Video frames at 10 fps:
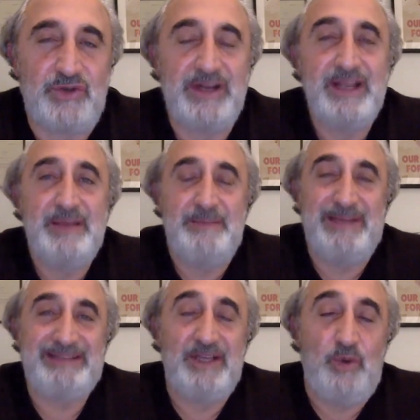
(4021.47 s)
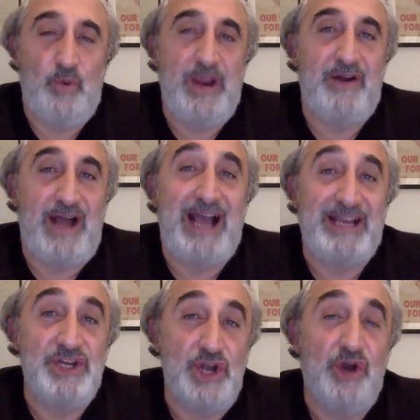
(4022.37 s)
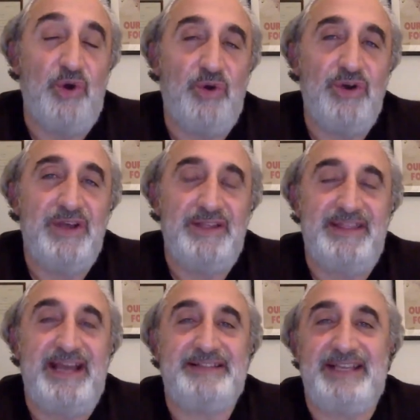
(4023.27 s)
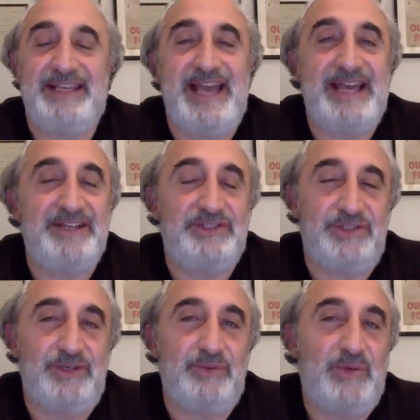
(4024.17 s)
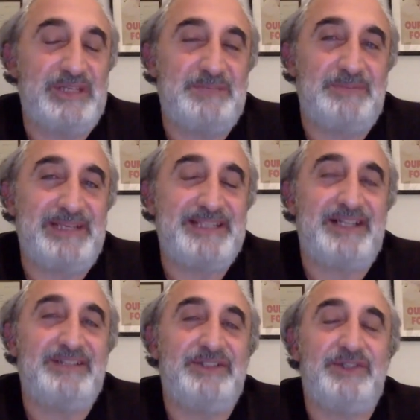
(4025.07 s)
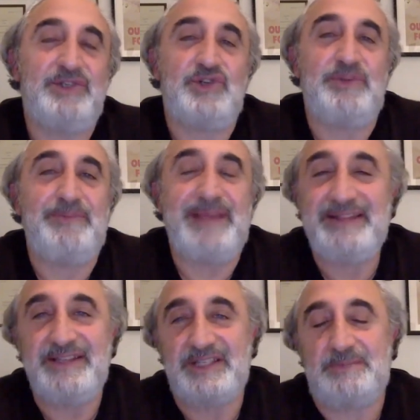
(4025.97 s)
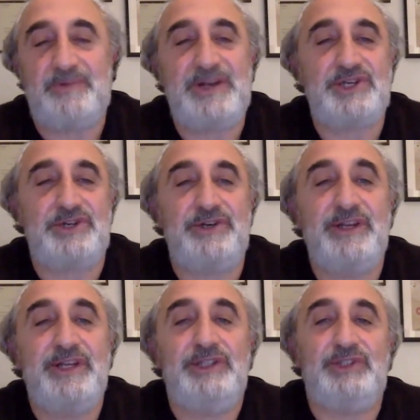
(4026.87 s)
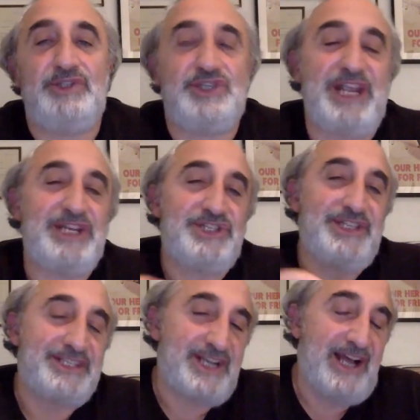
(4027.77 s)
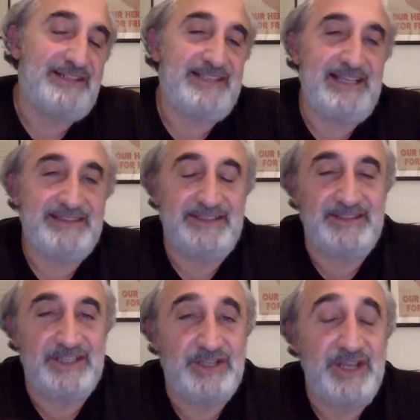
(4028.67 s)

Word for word: on, but where I know that an editor was placed under tremendous pressure to change this content and this.